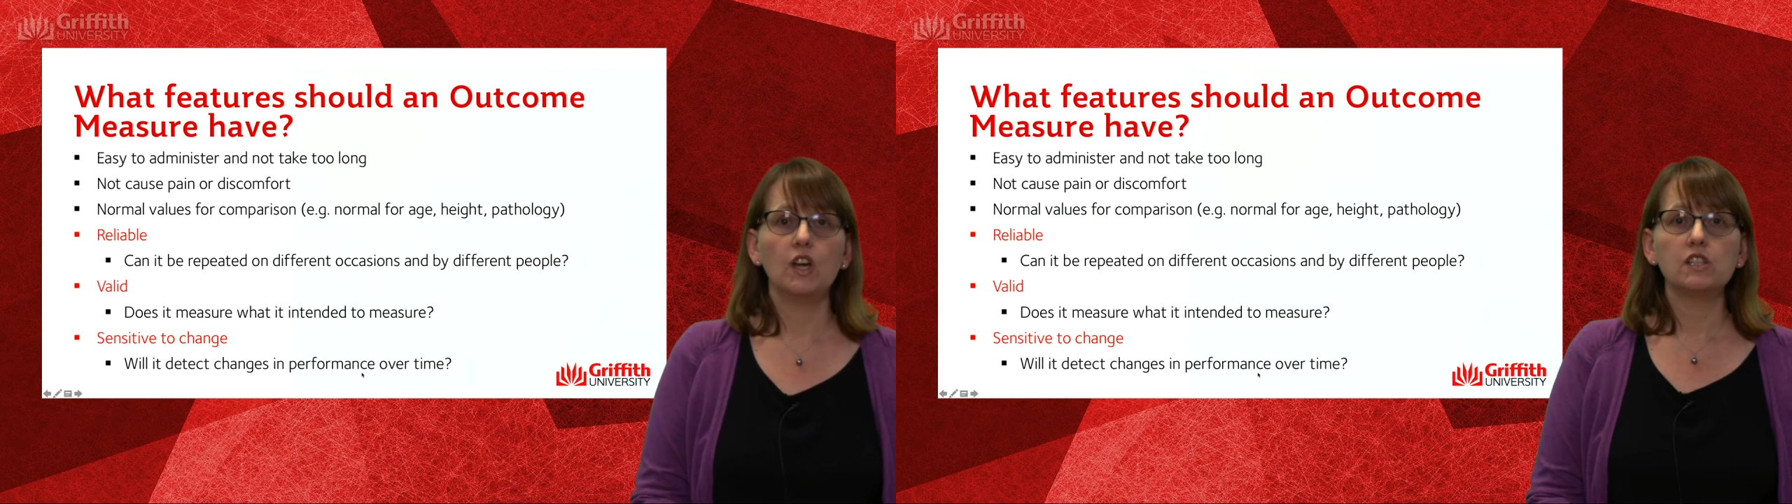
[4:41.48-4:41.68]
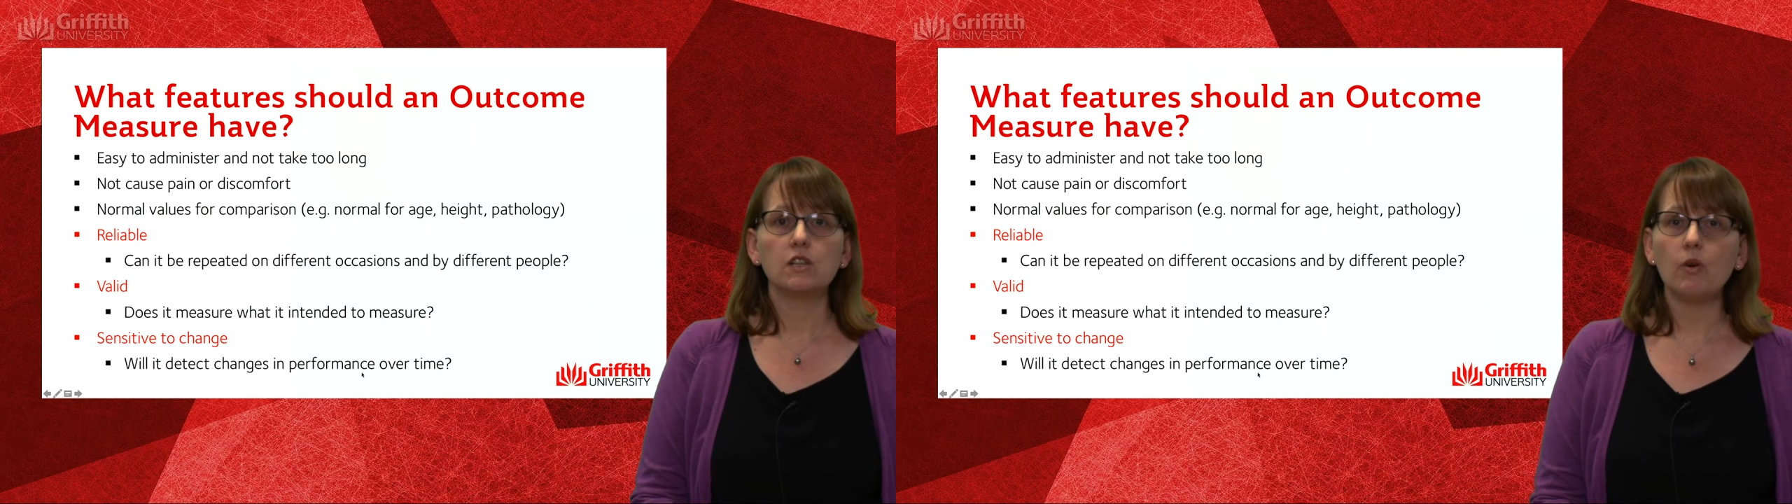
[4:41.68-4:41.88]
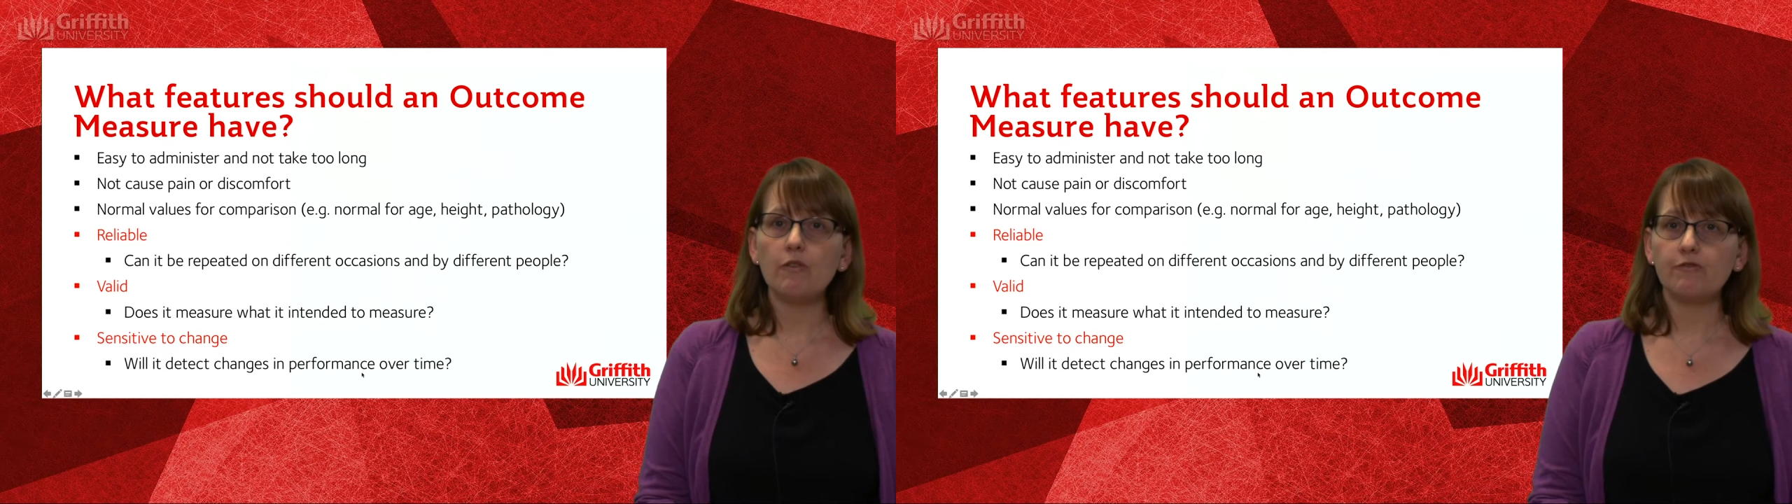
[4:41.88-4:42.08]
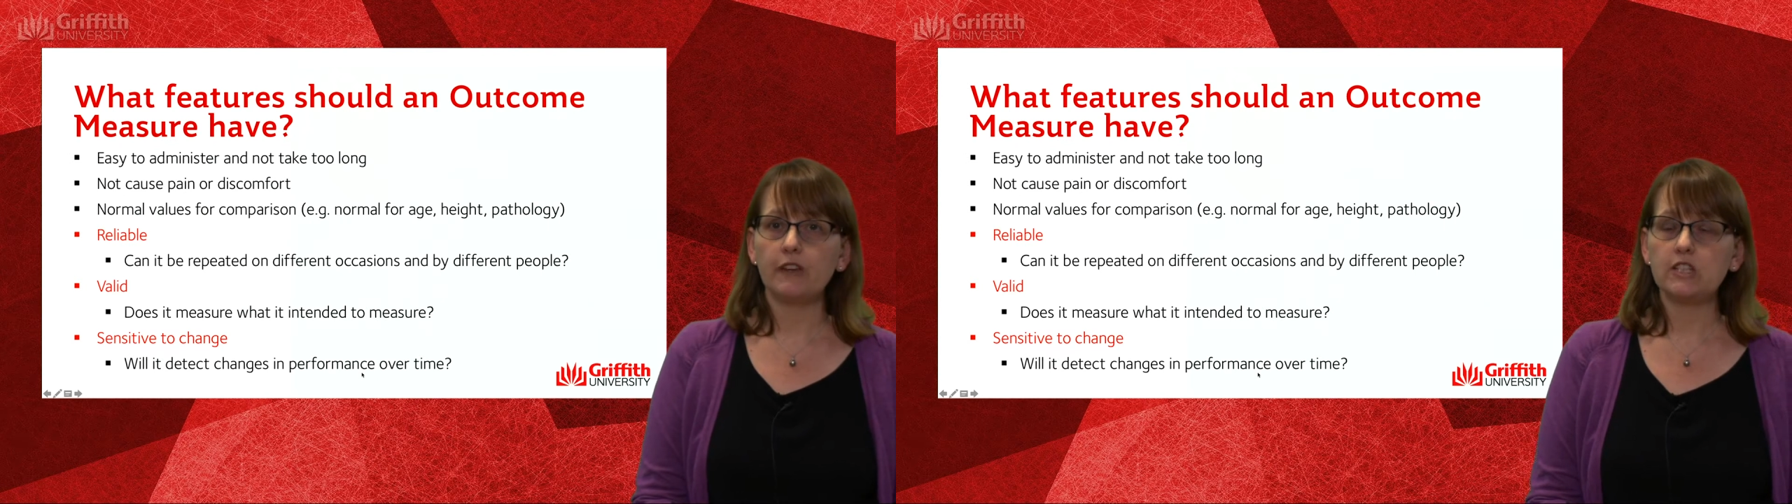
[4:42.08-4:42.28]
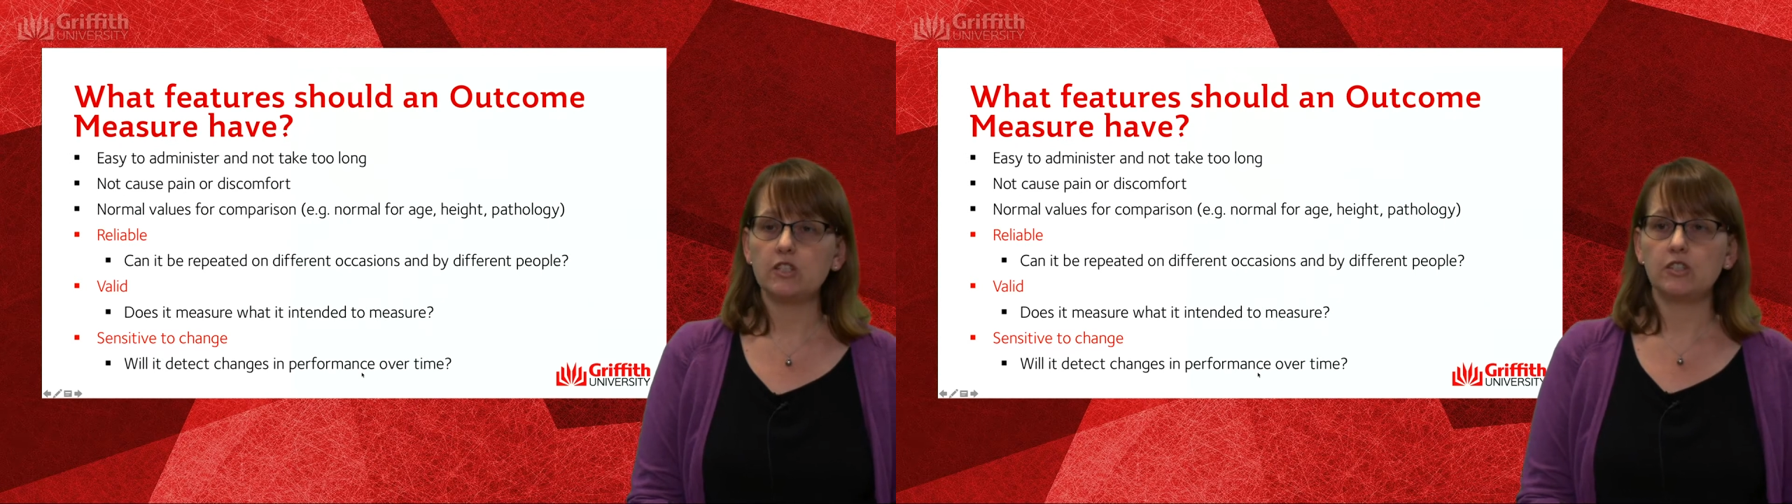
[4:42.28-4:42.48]
So what
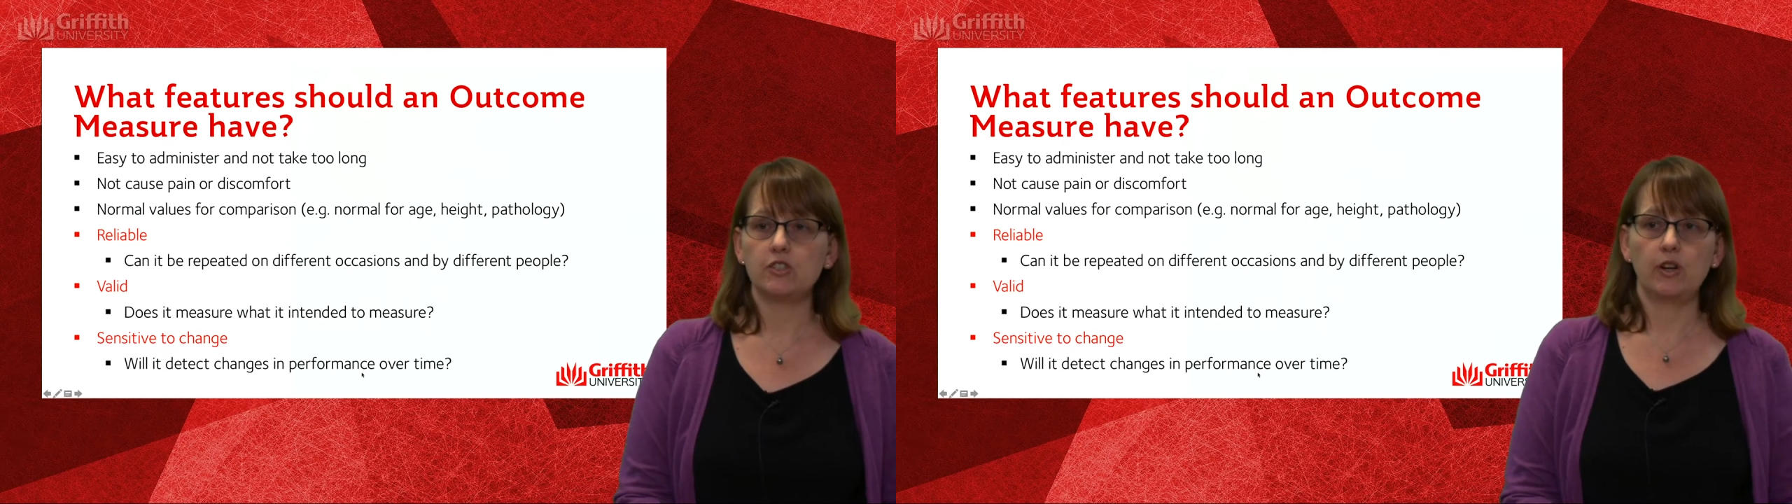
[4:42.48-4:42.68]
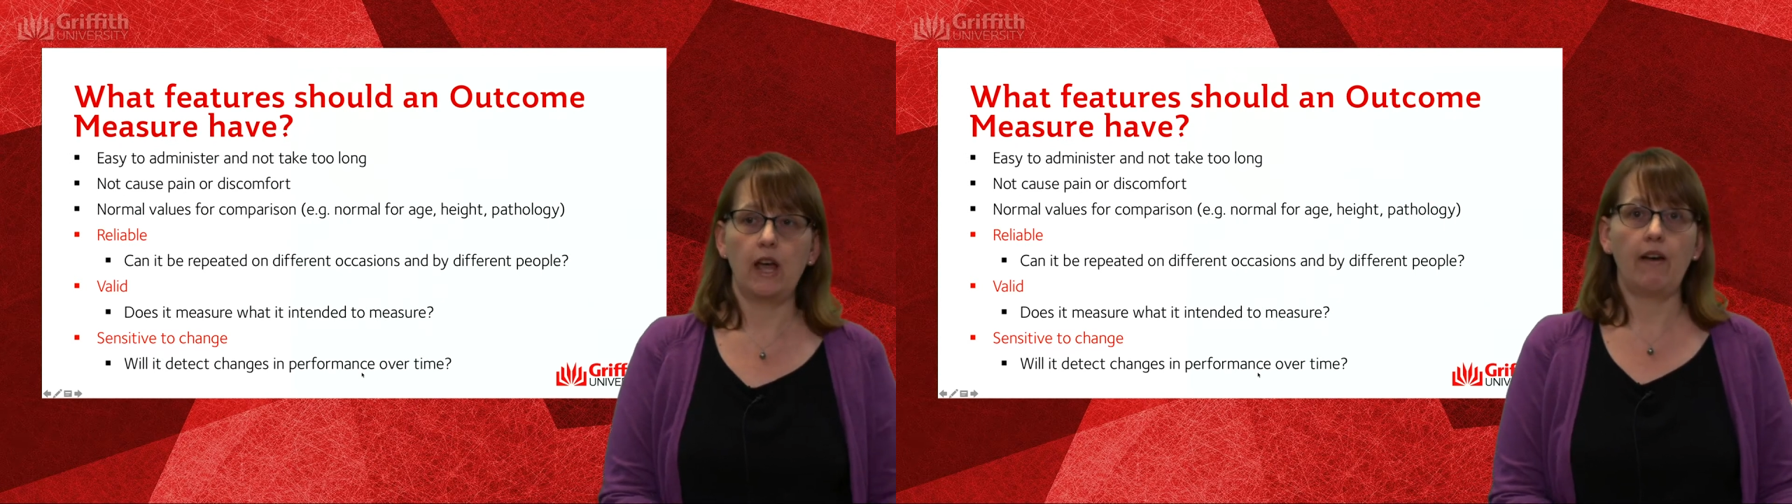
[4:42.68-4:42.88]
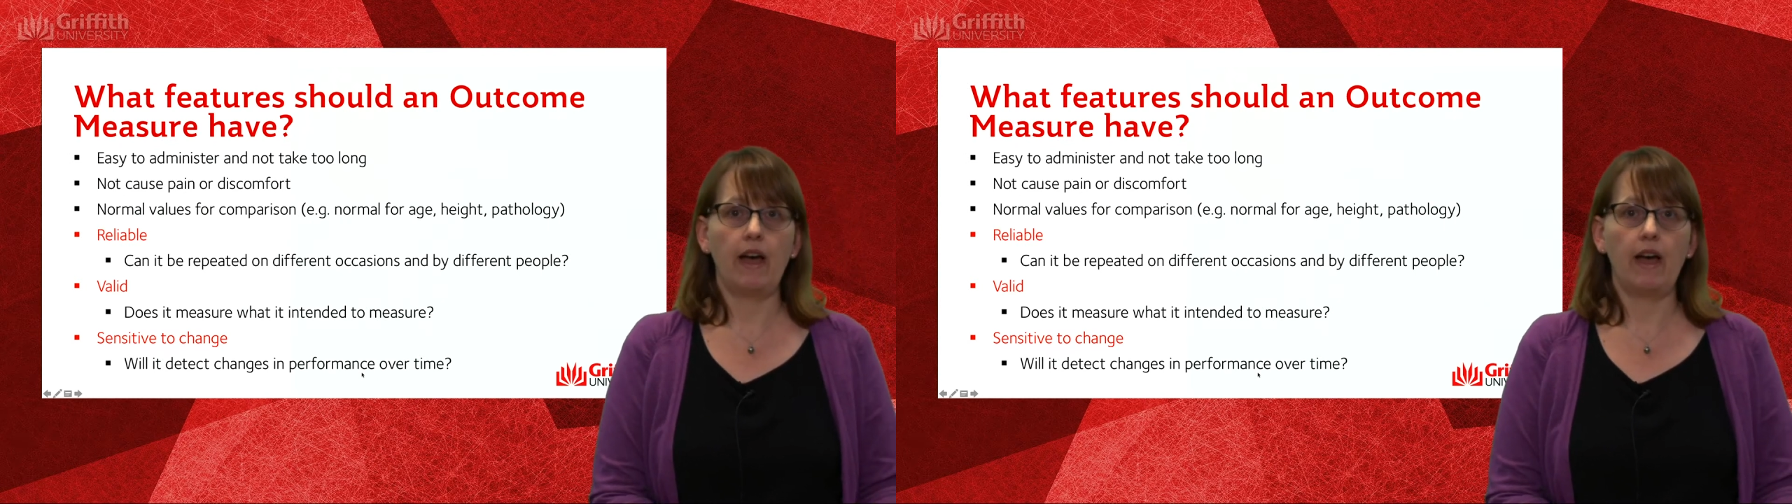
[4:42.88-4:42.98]
features should our